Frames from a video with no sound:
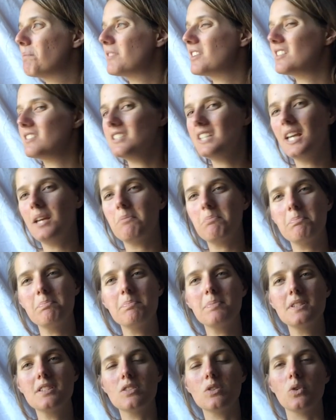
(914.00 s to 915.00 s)
the
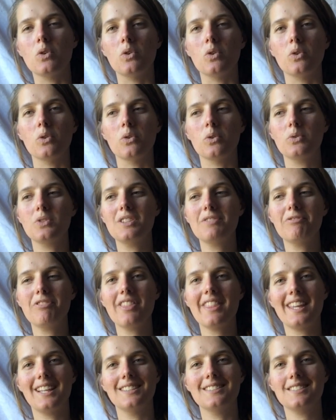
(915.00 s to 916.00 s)
tips or
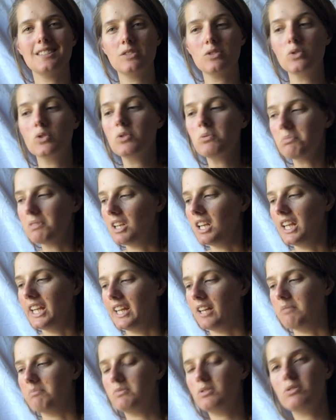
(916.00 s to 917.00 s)
different things that
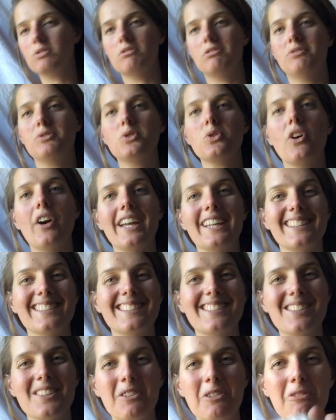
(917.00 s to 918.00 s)
normally I'm sort of trying
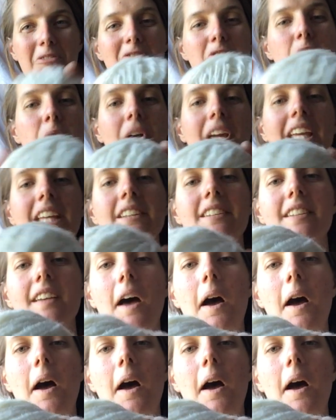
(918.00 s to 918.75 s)
to avoid.